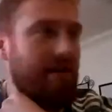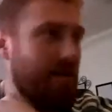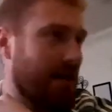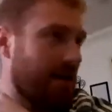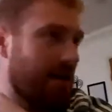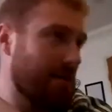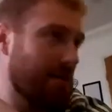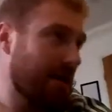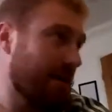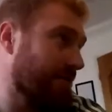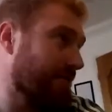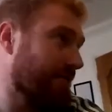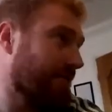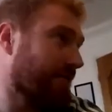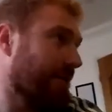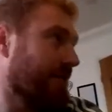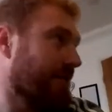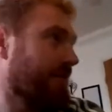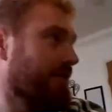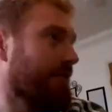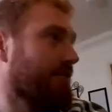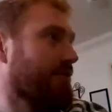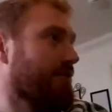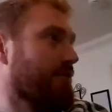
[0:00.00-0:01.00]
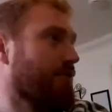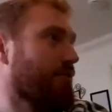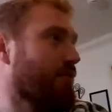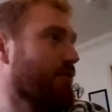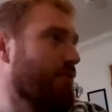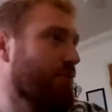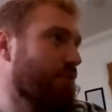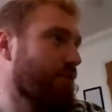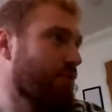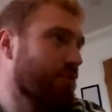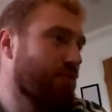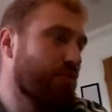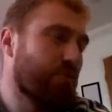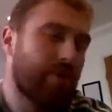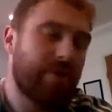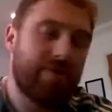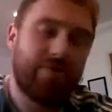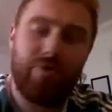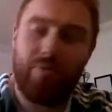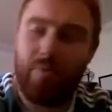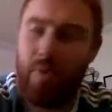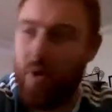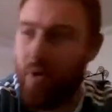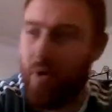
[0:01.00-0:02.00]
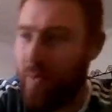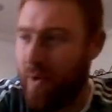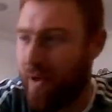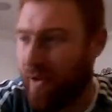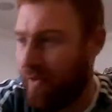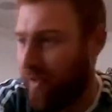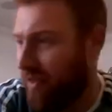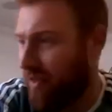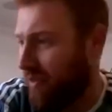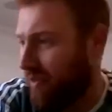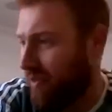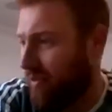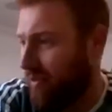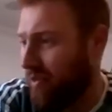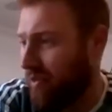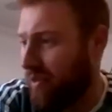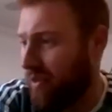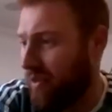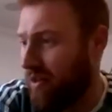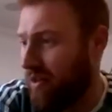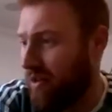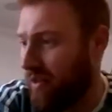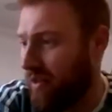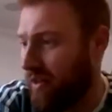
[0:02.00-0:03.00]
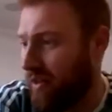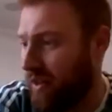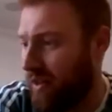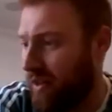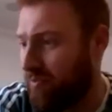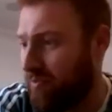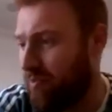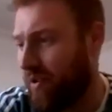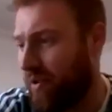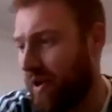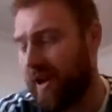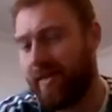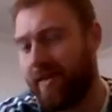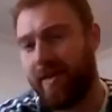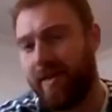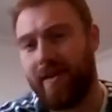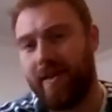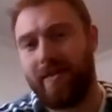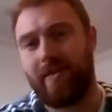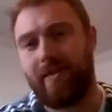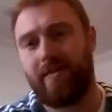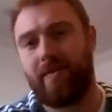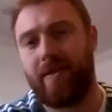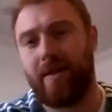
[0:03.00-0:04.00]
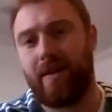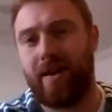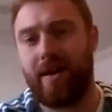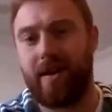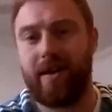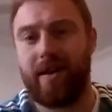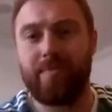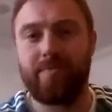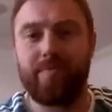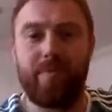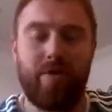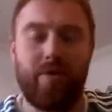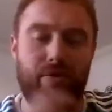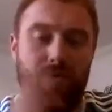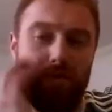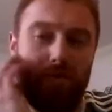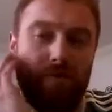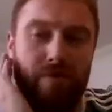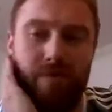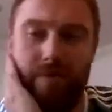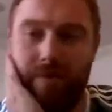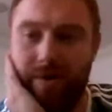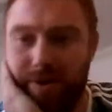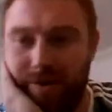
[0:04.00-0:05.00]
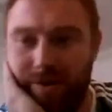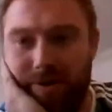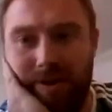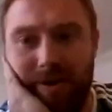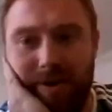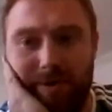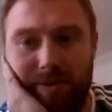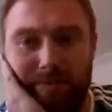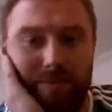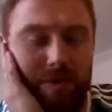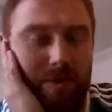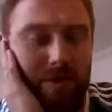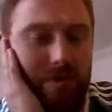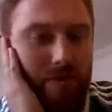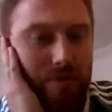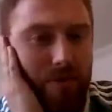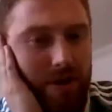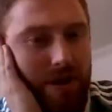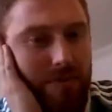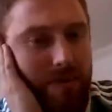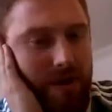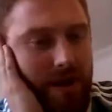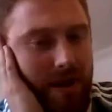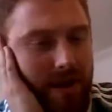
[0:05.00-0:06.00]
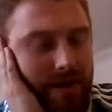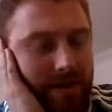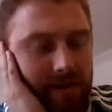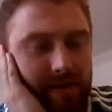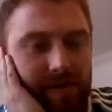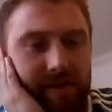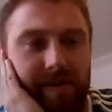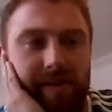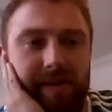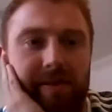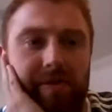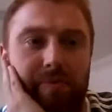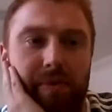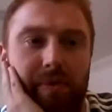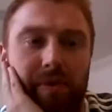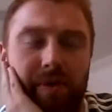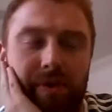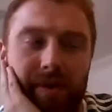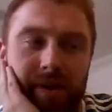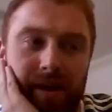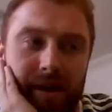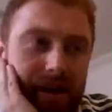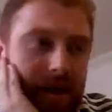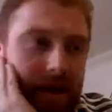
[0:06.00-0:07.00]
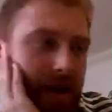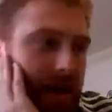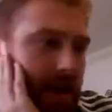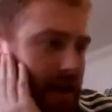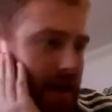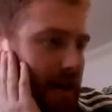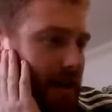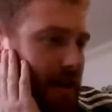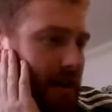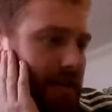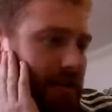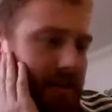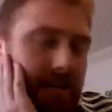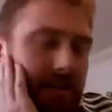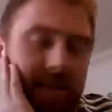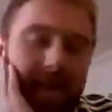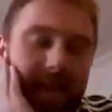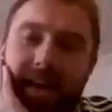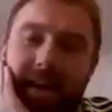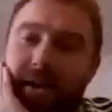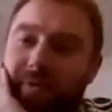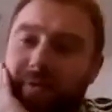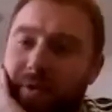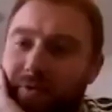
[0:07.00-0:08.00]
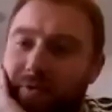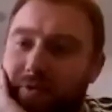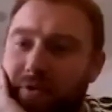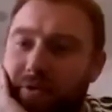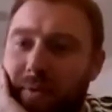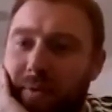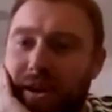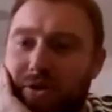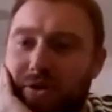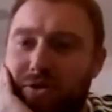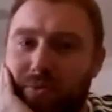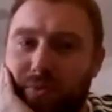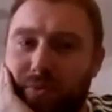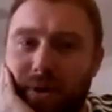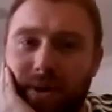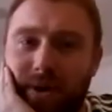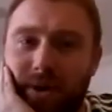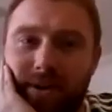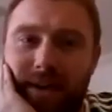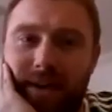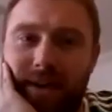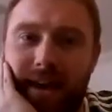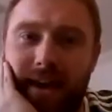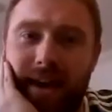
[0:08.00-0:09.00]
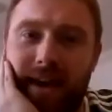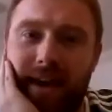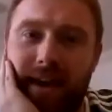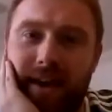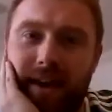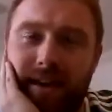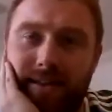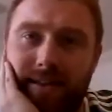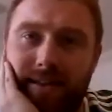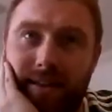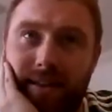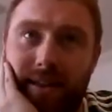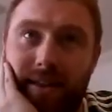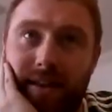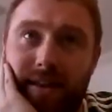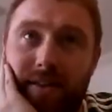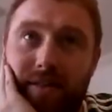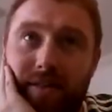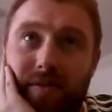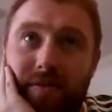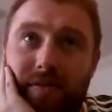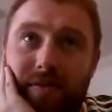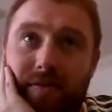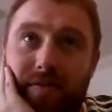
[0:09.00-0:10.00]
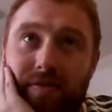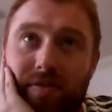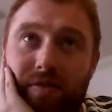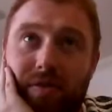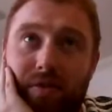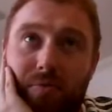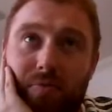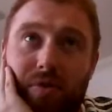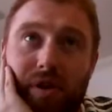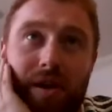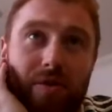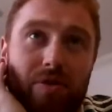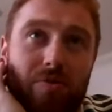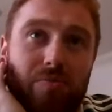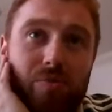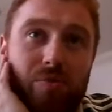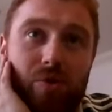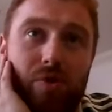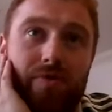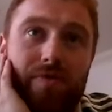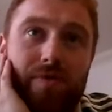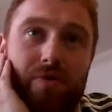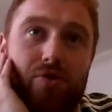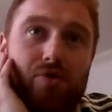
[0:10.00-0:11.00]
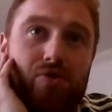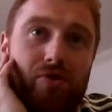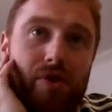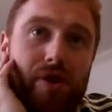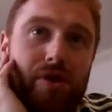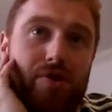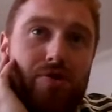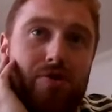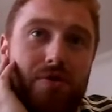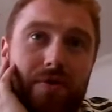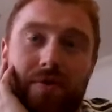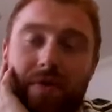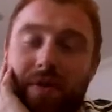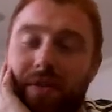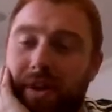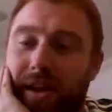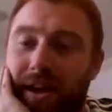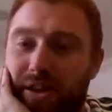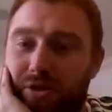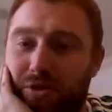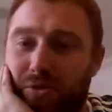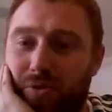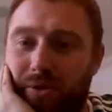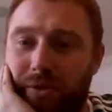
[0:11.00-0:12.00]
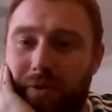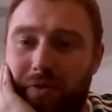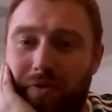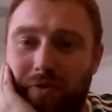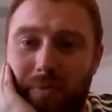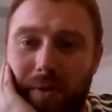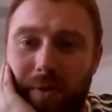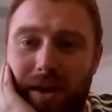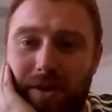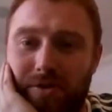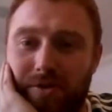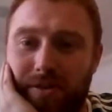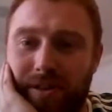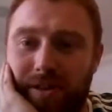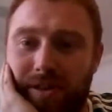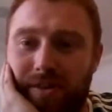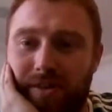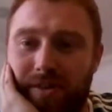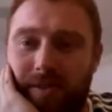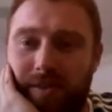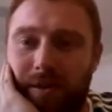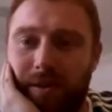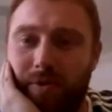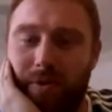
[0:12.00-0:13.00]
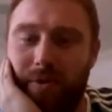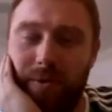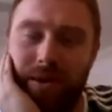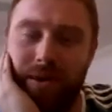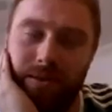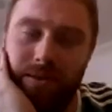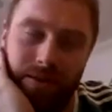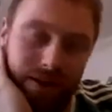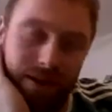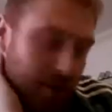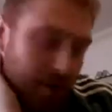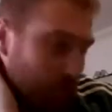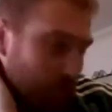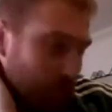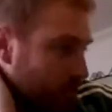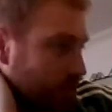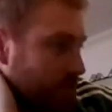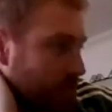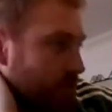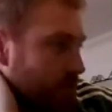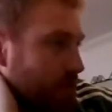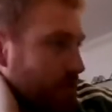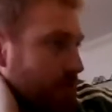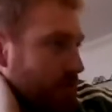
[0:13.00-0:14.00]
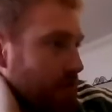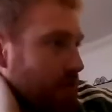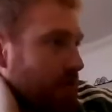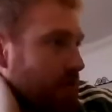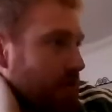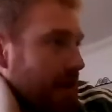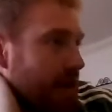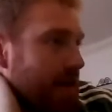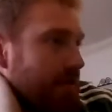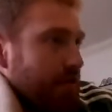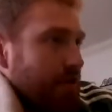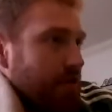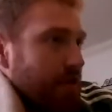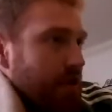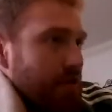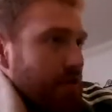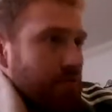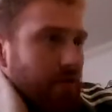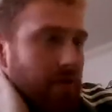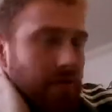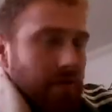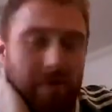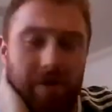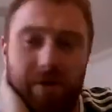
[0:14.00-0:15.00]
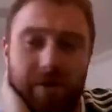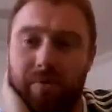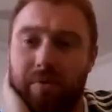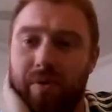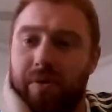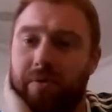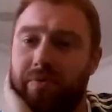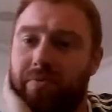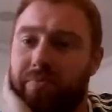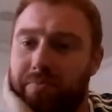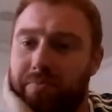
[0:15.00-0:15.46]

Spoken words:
mean, we spoke about this a lot in practice because we've still got a team that's working behind the scenes, but the lack of information we are getting is sometimes more of a stressor than the actual information itself. I mean, we were all set for this review on